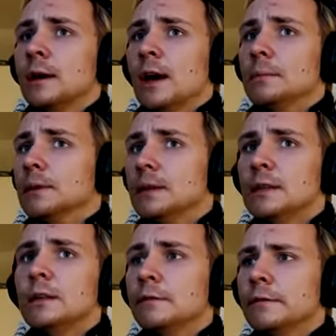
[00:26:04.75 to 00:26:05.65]
I
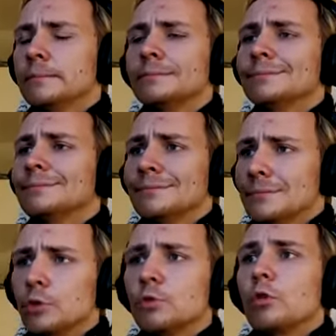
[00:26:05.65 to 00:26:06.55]
believe,
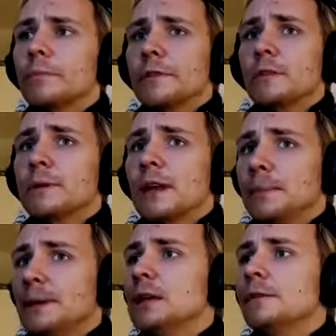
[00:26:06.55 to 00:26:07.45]
don't quote me on this, but I
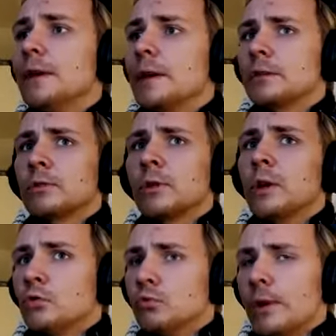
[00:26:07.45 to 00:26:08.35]
believe there's
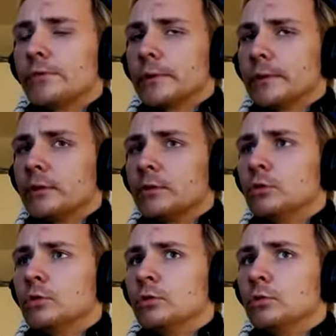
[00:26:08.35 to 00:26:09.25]
references
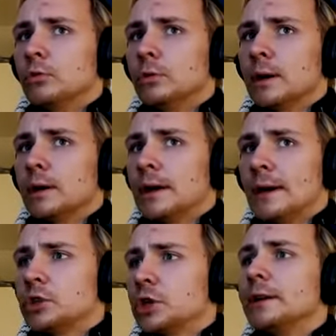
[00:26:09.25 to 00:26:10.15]
to
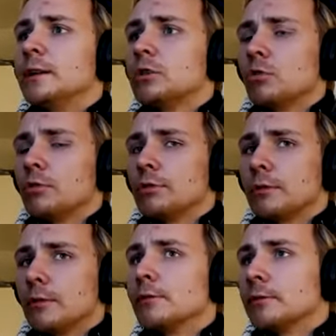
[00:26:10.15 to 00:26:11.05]
Chinese sources
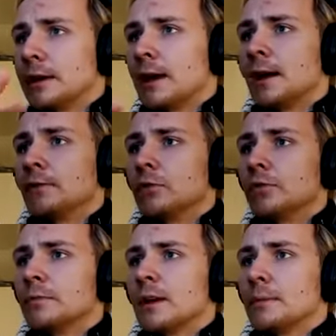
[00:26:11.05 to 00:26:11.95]
also getting ivory
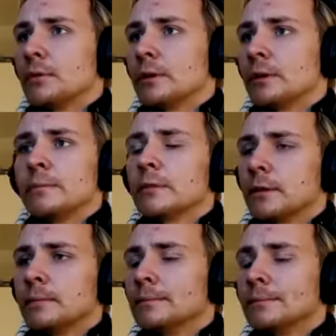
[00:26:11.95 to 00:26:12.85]
from Siberia.
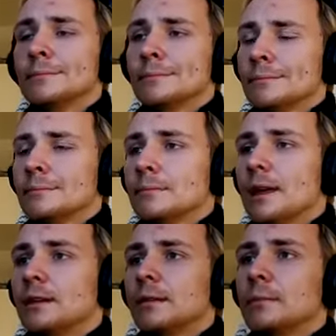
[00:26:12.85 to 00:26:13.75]
So
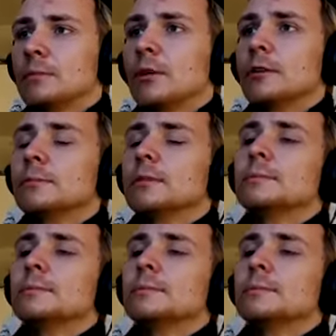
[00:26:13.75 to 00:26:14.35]
that seems plausible.